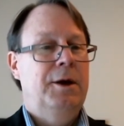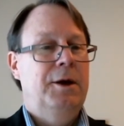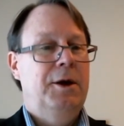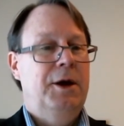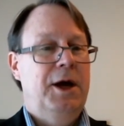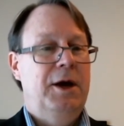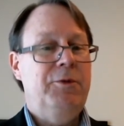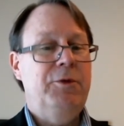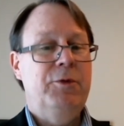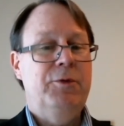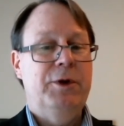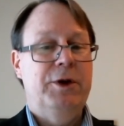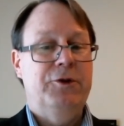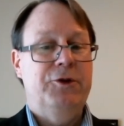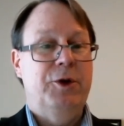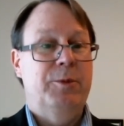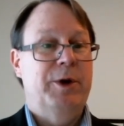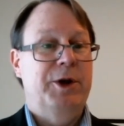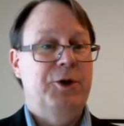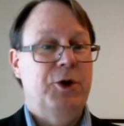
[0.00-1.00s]
After
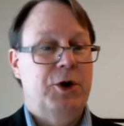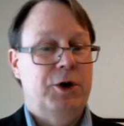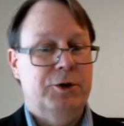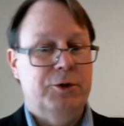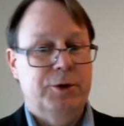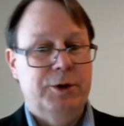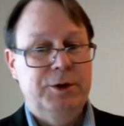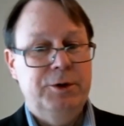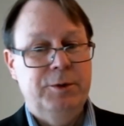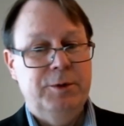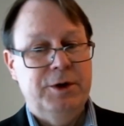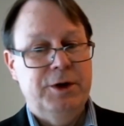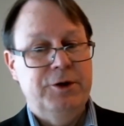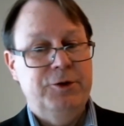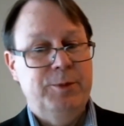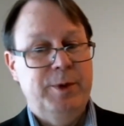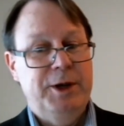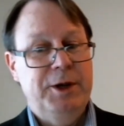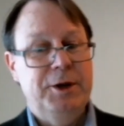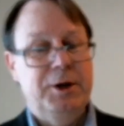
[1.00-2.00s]
finishing my doctorate, I
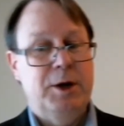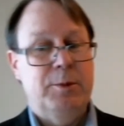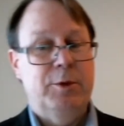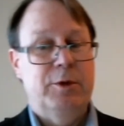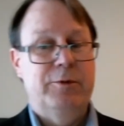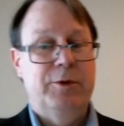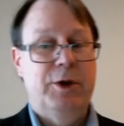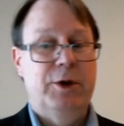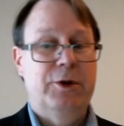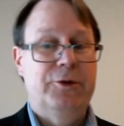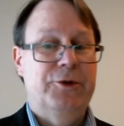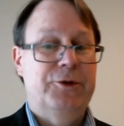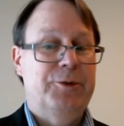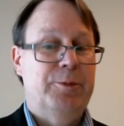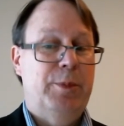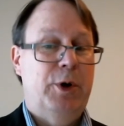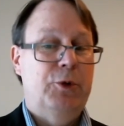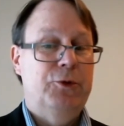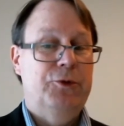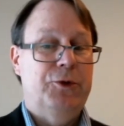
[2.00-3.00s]
spent a couple of years as a
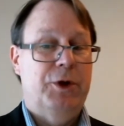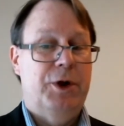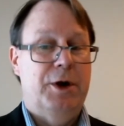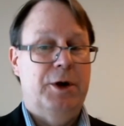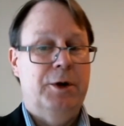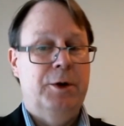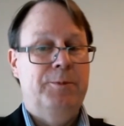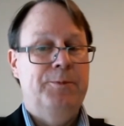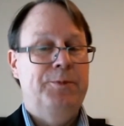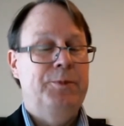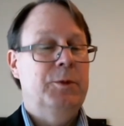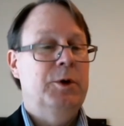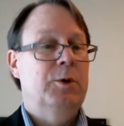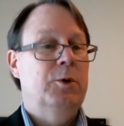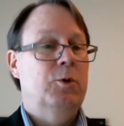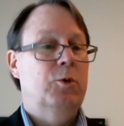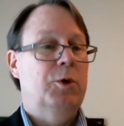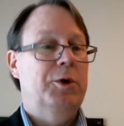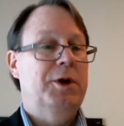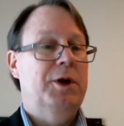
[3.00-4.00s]
postdoc
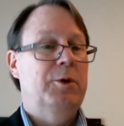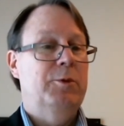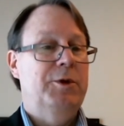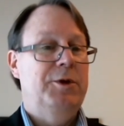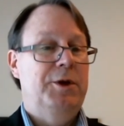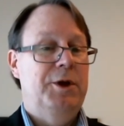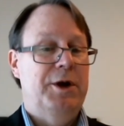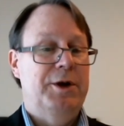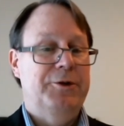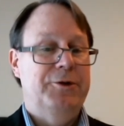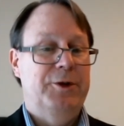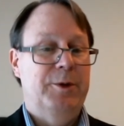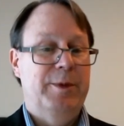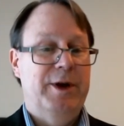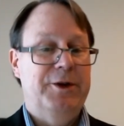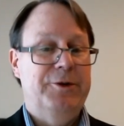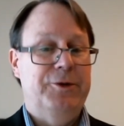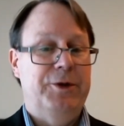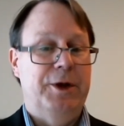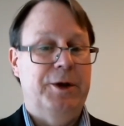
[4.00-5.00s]
working with Jan
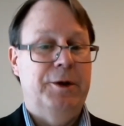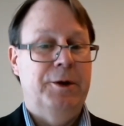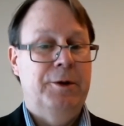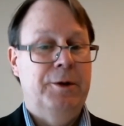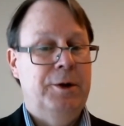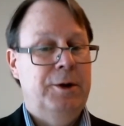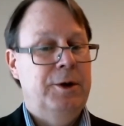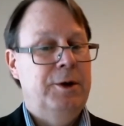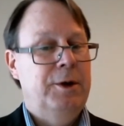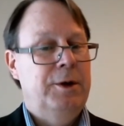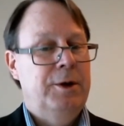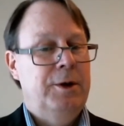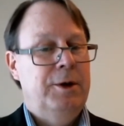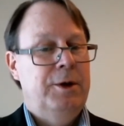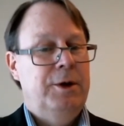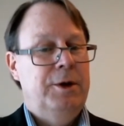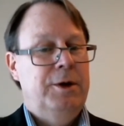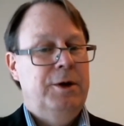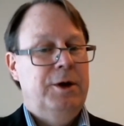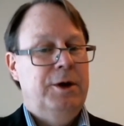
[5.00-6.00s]
Sebestik,
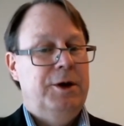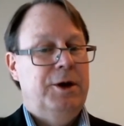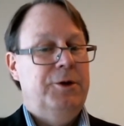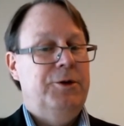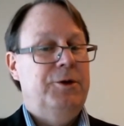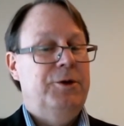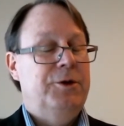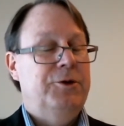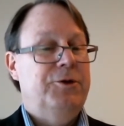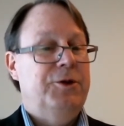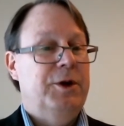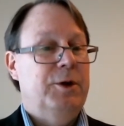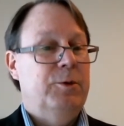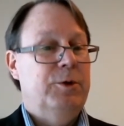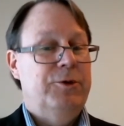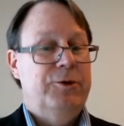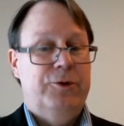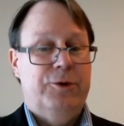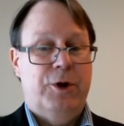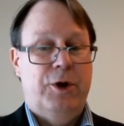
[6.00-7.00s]
another
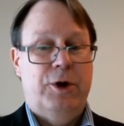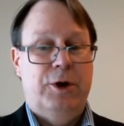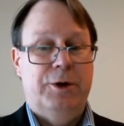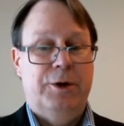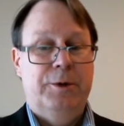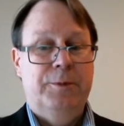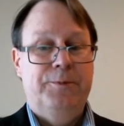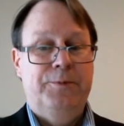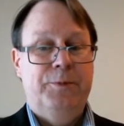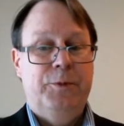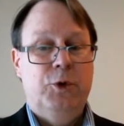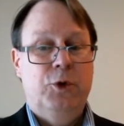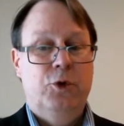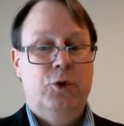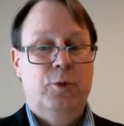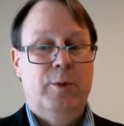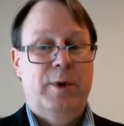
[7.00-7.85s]
distinguished scholar whom